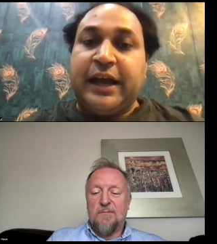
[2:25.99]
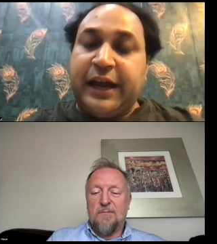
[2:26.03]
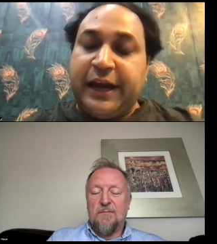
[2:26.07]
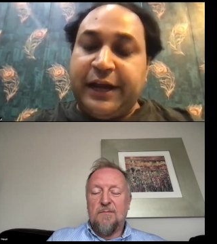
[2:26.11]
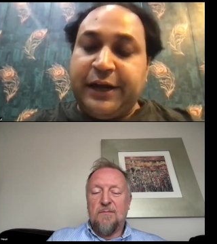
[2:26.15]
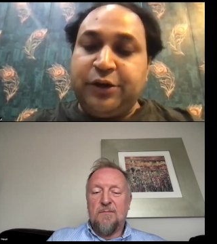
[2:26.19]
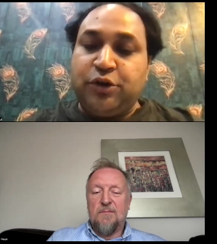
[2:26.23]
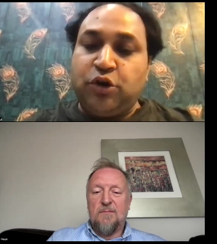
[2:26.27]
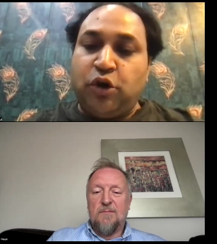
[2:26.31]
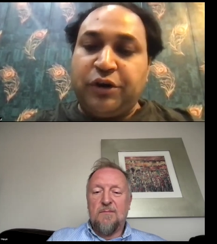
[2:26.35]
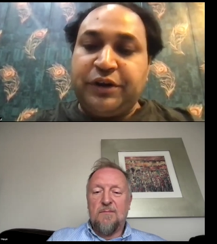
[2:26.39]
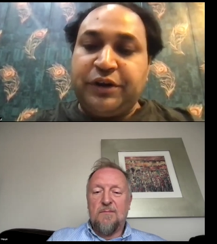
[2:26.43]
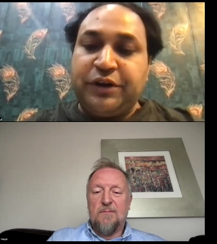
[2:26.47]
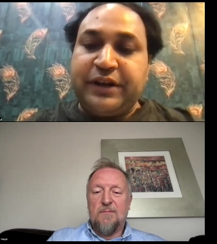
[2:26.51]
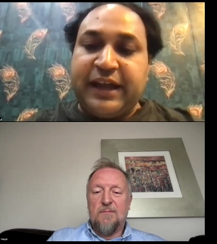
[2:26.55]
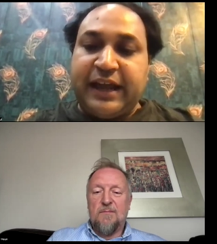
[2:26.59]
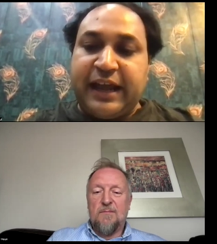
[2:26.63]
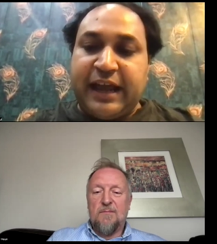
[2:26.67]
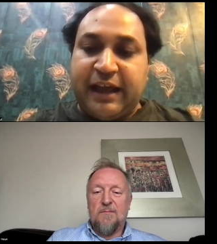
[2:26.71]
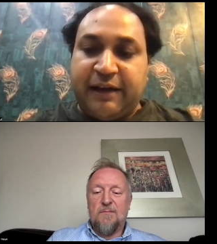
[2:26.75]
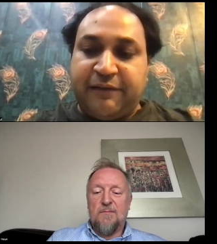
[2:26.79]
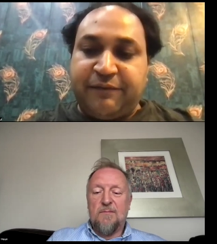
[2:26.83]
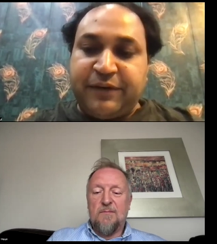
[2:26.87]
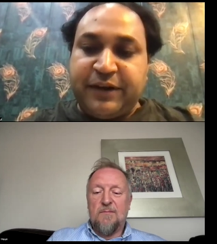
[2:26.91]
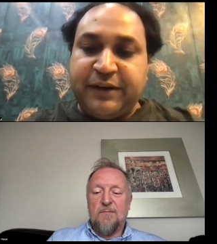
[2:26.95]
Speaker 1: and not
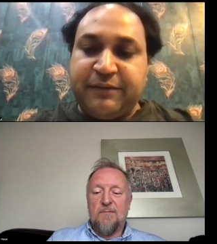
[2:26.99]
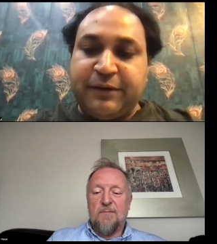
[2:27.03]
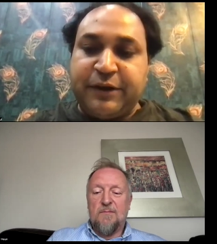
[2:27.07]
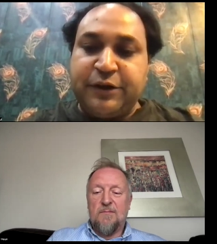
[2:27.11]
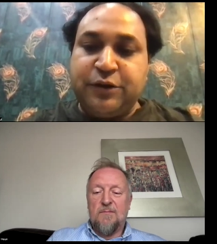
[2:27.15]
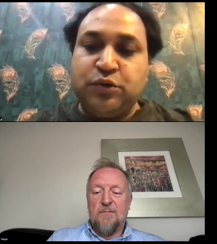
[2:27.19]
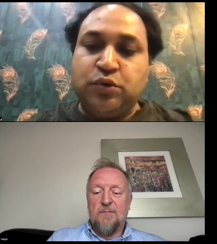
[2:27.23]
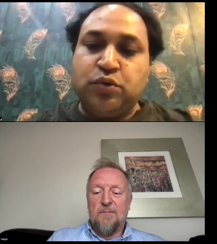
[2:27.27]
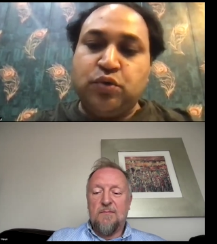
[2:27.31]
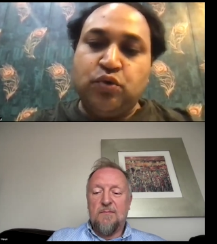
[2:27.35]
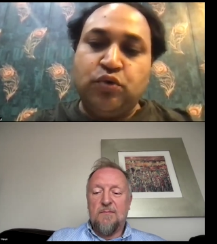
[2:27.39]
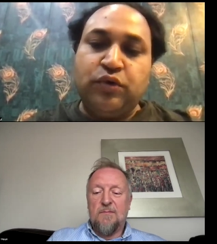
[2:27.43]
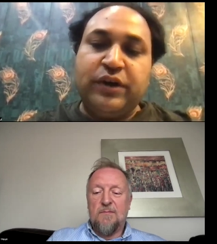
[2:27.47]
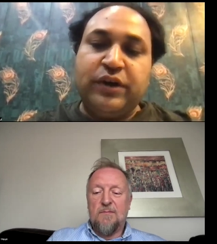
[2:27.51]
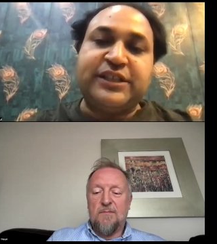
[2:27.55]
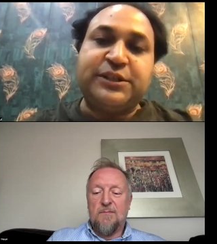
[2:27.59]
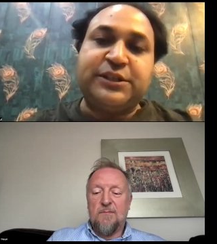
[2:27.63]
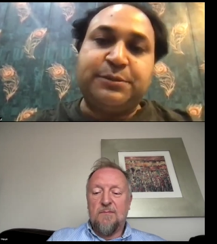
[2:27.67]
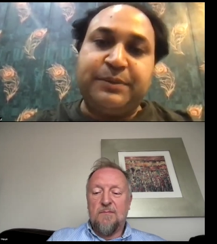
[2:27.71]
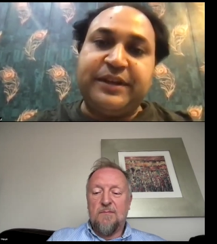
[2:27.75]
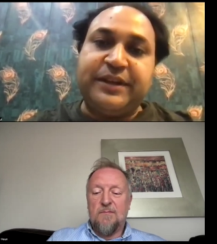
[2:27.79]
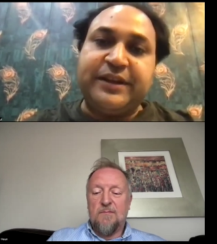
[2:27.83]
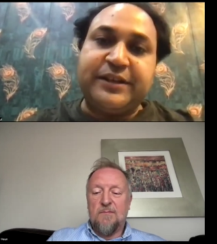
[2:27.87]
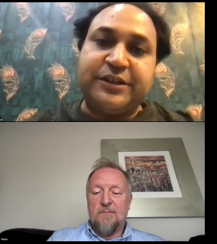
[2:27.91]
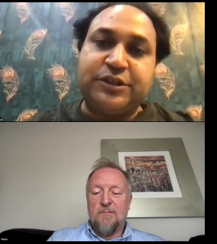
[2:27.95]
everyone who
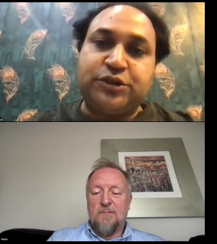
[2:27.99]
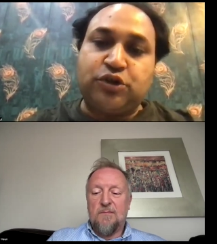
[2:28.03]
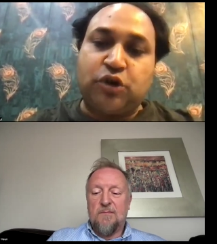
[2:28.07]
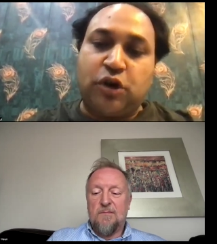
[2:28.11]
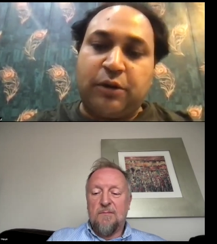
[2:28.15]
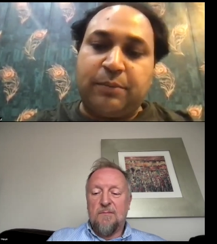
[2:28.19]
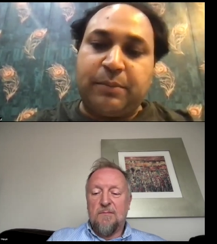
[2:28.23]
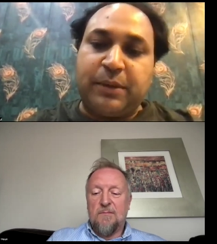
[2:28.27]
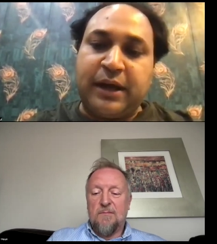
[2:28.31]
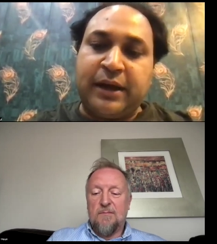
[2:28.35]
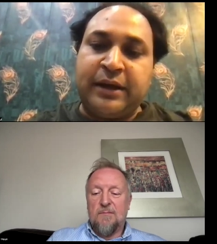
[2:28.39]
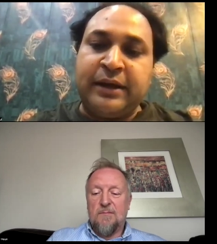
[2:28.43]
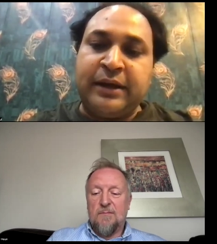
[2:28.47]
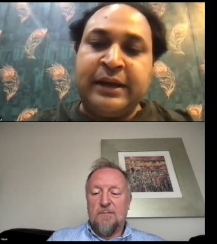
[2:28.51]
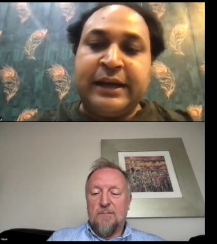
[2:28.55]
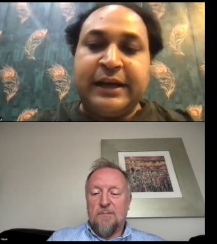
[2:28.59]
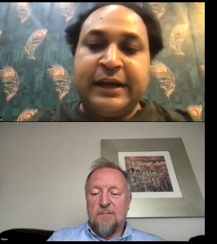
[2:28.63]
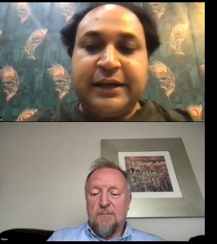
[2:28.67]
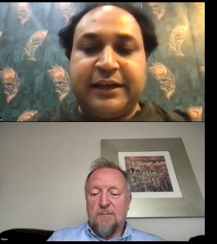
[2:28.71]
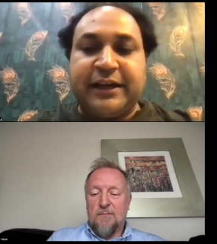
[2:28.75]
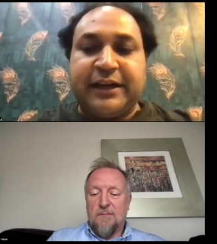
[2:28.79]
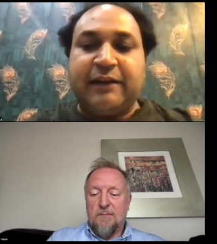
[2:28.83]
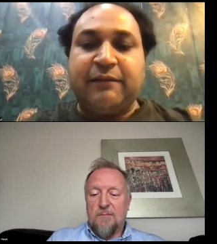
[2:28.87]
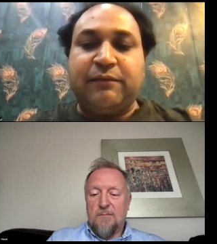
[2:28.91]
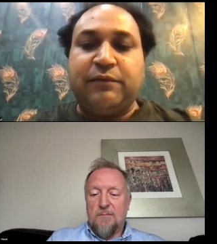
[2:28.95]
experienced trauma
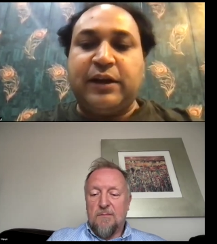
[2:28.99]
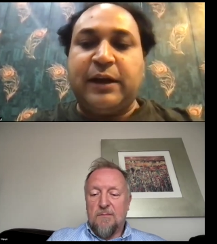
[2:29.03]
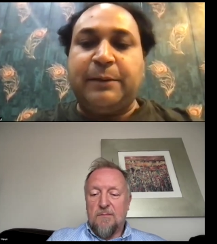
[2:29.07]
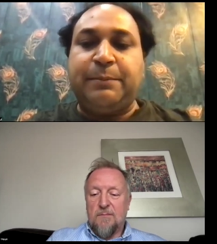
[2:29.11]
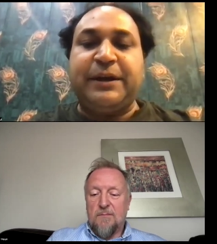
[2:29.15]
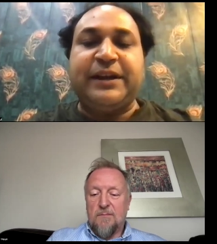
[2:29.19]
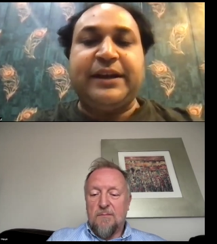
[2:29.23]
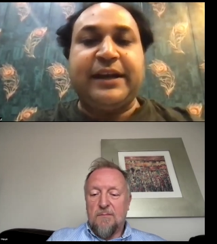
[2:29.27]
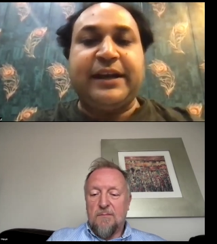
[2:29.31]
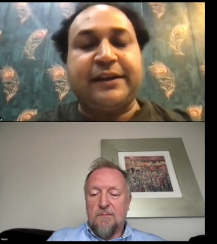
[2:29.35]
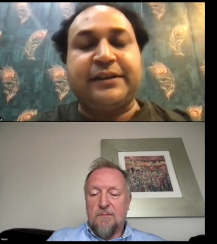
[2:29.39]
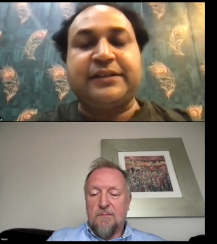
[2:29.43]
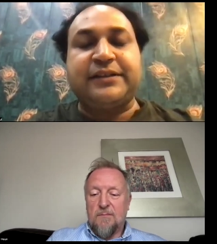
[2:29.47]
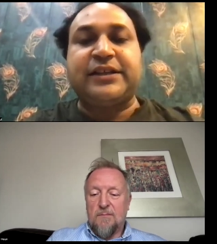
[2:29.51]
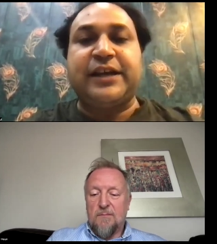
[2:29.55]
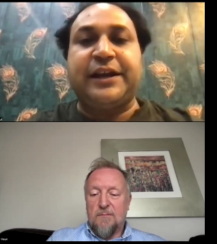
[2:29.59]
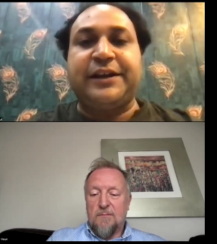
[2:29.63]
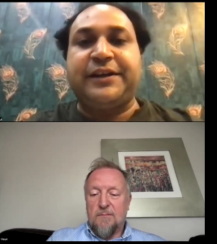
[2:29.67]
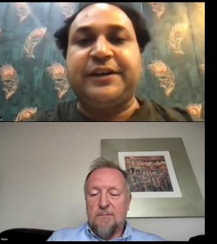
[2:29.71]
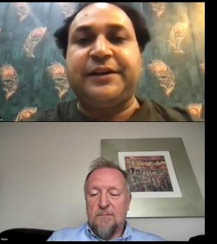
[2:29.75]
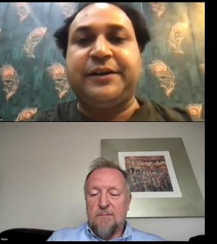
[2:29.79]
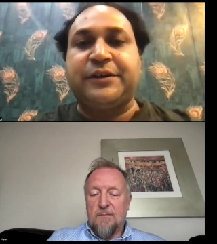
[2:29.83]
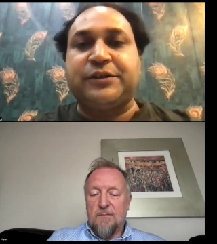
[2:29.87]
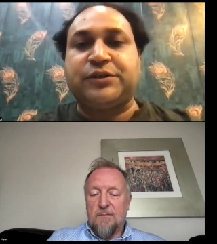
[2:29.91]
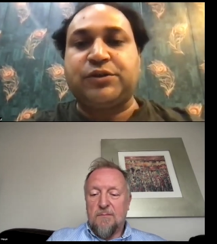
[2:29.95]
develop an
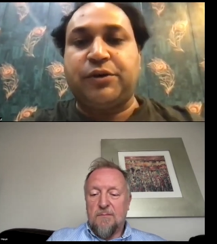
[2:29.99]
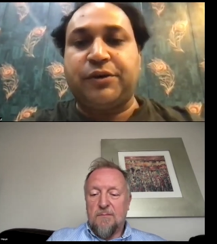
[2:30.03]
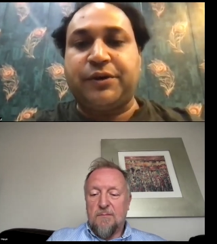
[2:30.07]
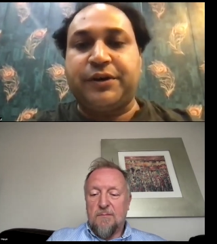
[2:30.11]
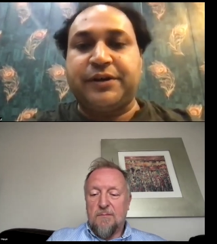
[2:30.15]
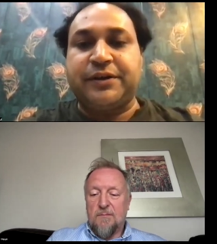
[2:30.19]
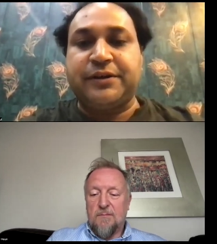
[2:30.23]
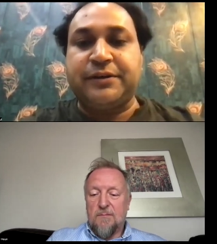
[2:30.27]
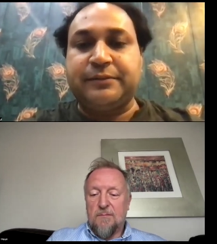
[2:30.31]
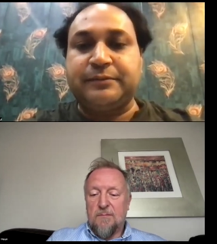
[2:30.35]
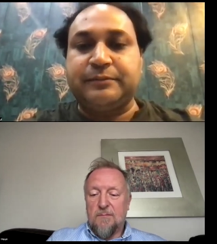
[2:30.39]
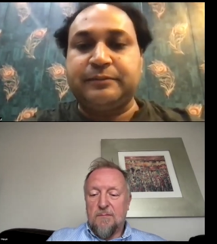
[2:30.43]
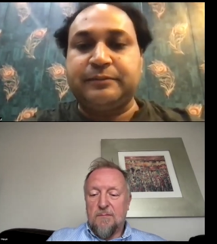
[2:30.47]
anxiety disorder.